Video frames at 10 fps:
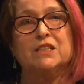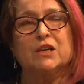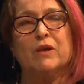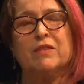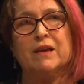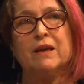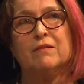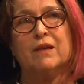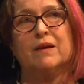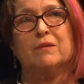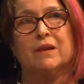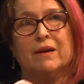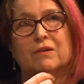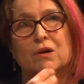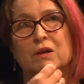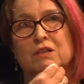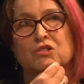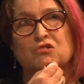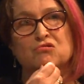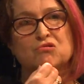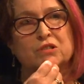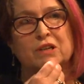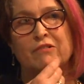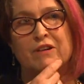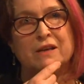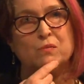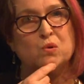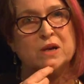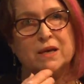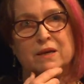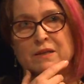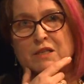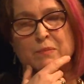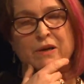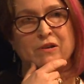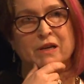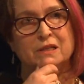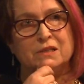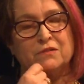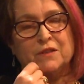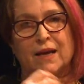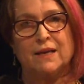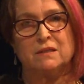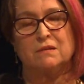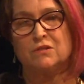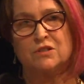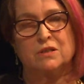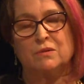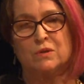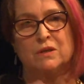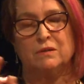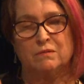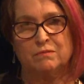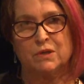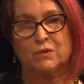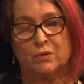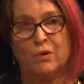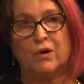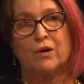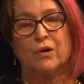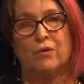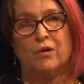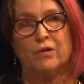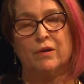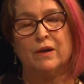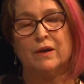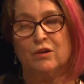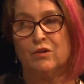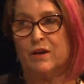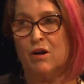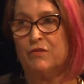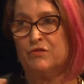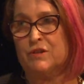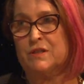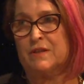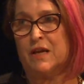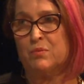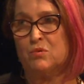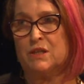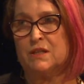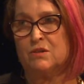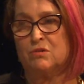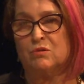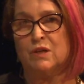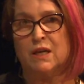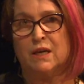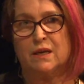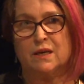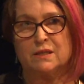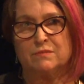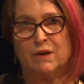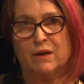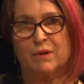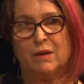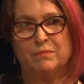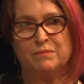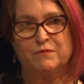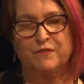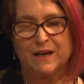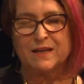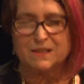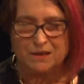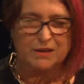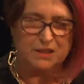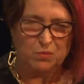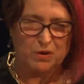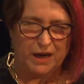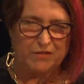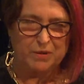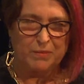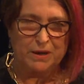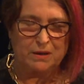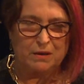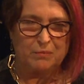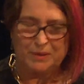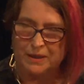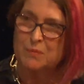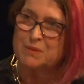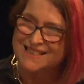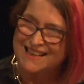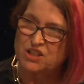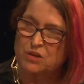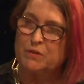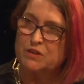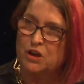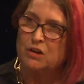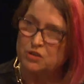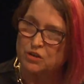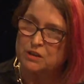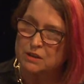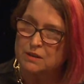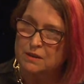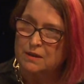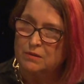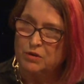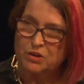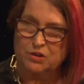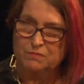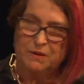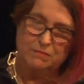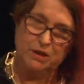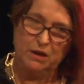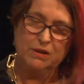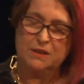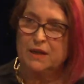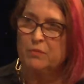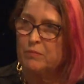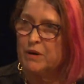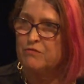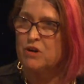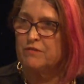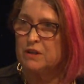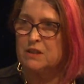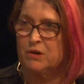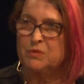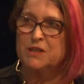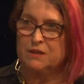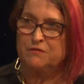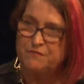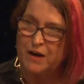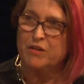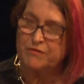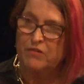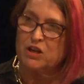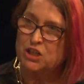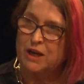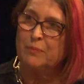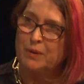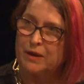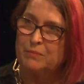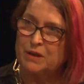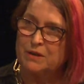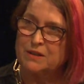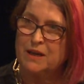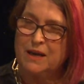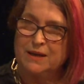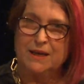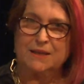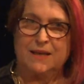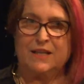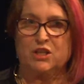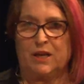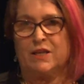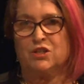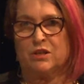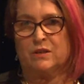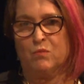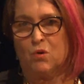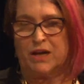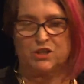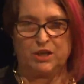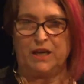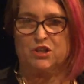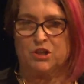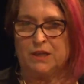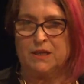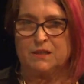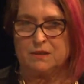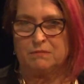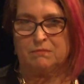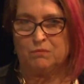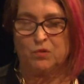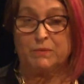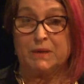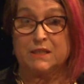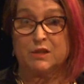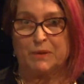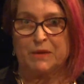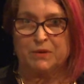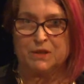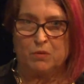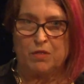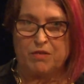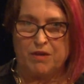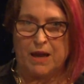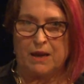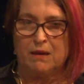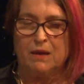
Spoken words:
so I think that extraordinarily weird experience of the adults that were quote unquote looking after us at that boarding school is, I'm fairly certain, is what gave me my complete obsession with childhood, which, you know, has stayed with me forever. So I would say it's very, very shaping because yes, education and what education is and what it means to people is one thing.